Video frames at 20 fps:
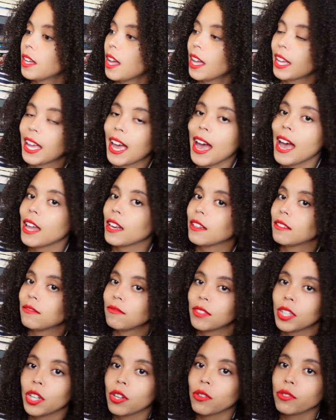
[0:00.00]
again,
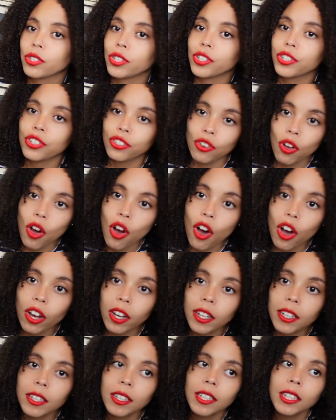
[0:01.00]
you know, she's
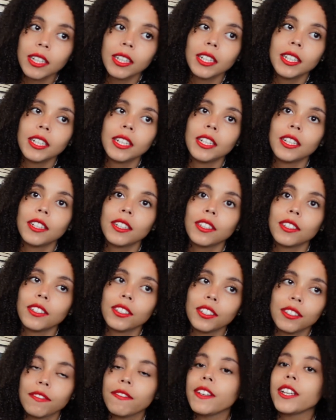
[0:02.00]
strong,
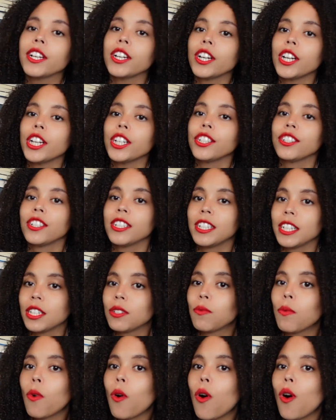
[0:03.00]
she's fierce, she did
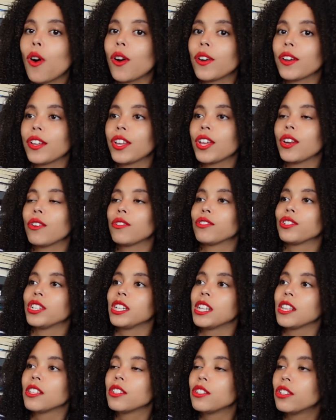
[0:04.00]
what, you know,
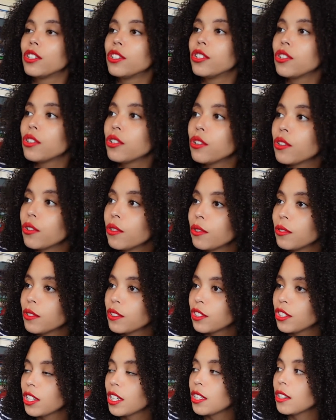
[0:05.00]
she needed to do.
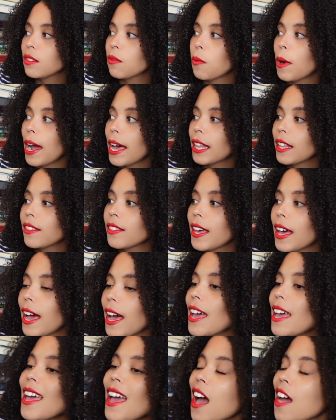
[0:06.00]
She did well in
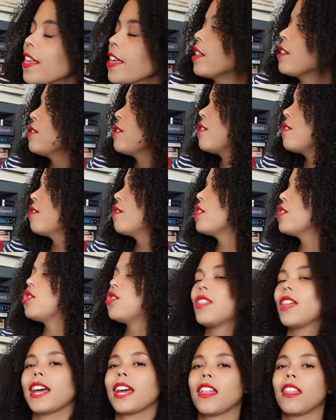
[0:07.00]
that. I think those are the only
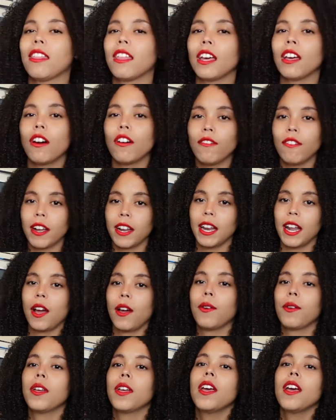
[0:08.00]
two that I can think of right
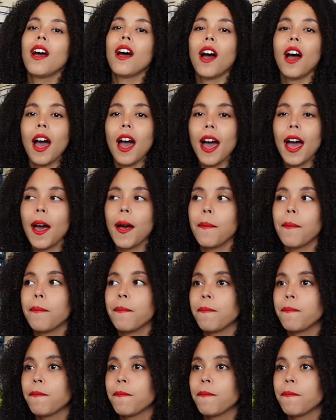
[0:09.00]
now. Um,